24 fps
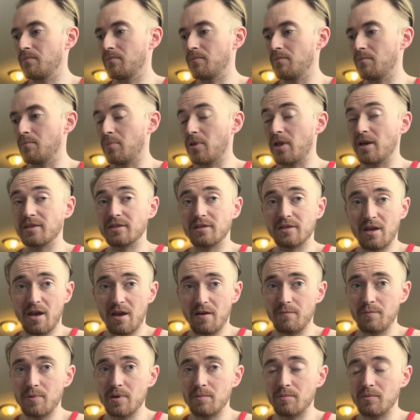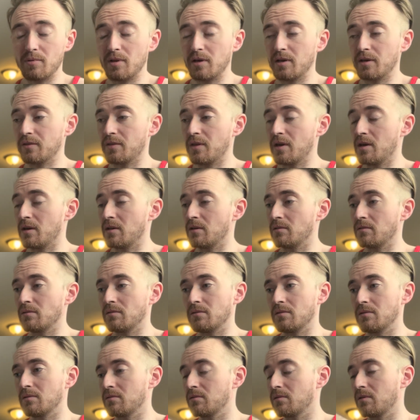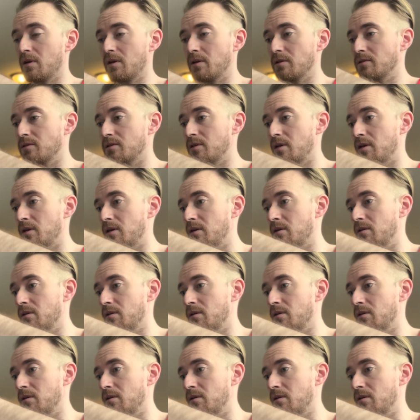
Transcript: Blessed to have people like that, I've got to say.